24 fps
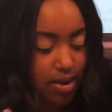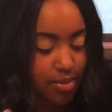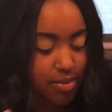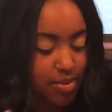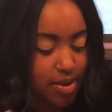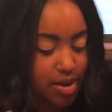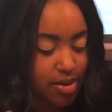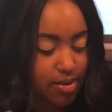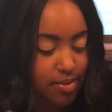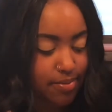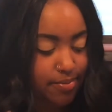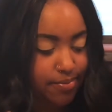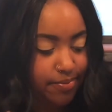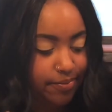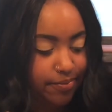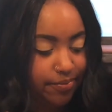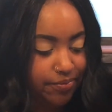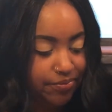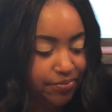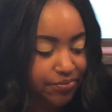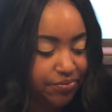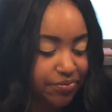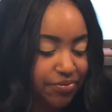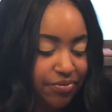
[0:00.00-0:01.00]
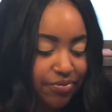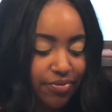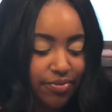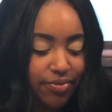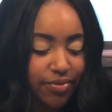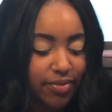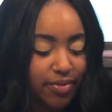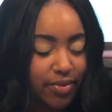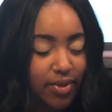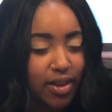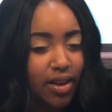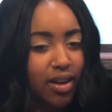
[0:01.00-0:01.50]
I mean,
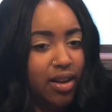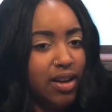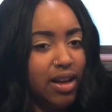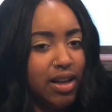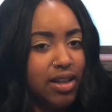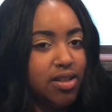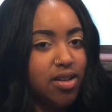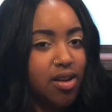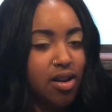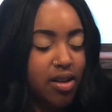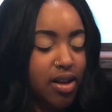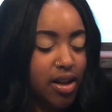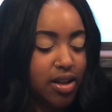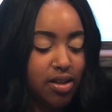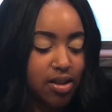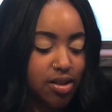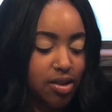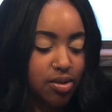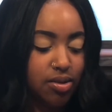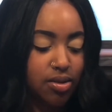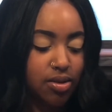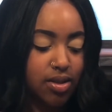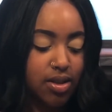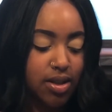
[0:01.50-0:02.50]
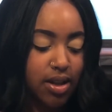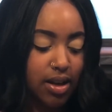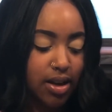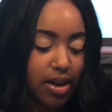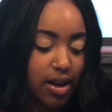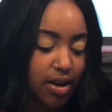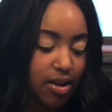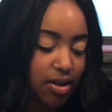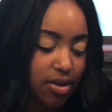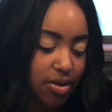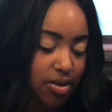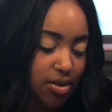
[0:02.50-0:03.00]
that's all I do is like
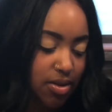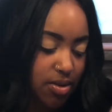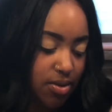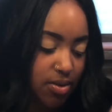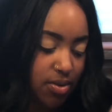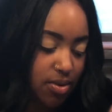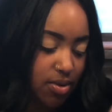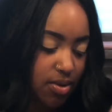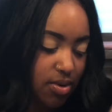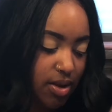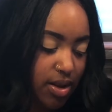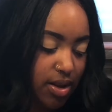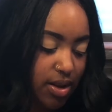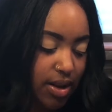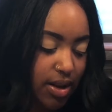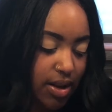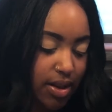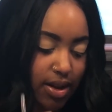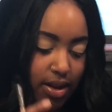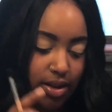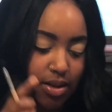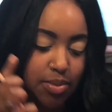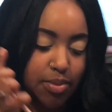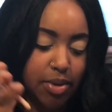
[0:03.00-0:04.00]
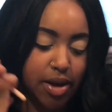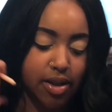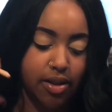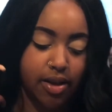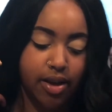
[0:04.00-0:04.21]
I go to school and like that's my